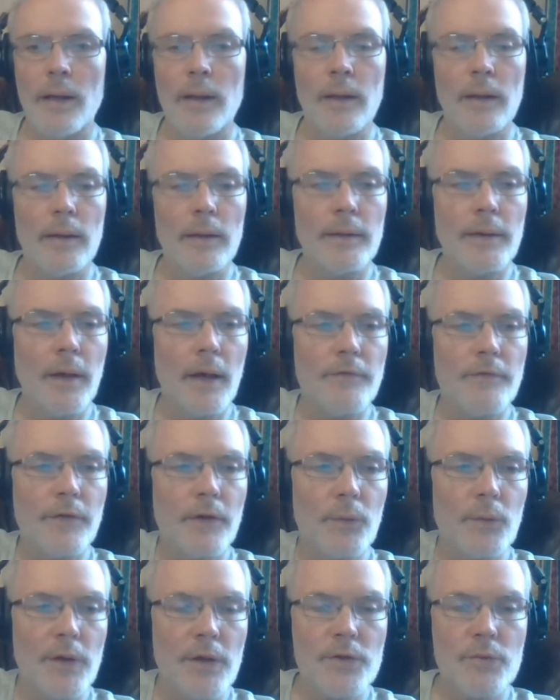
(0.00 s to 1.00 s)
Yeah,
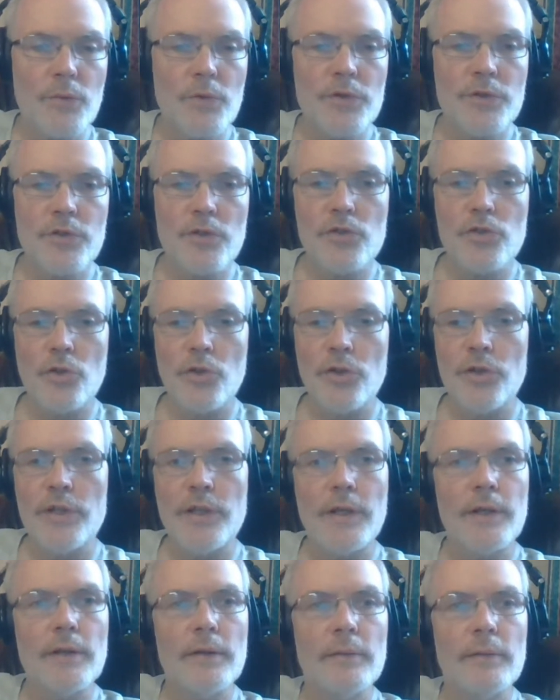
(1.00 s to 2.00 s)
if anyone else wants to
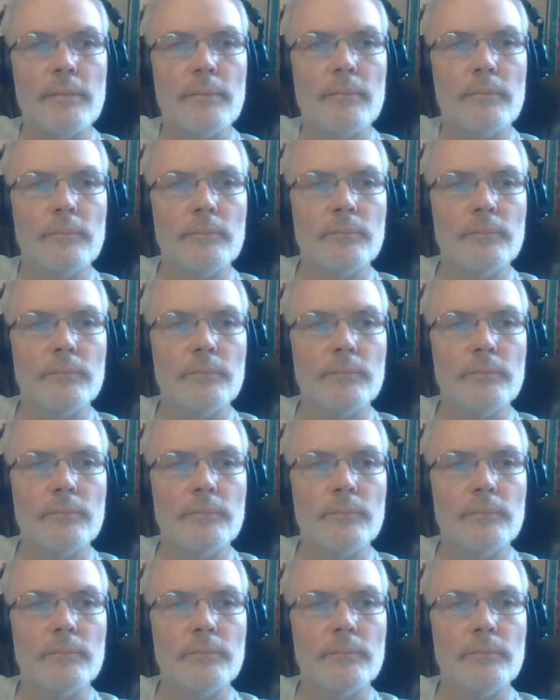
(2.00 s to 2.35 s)
join in.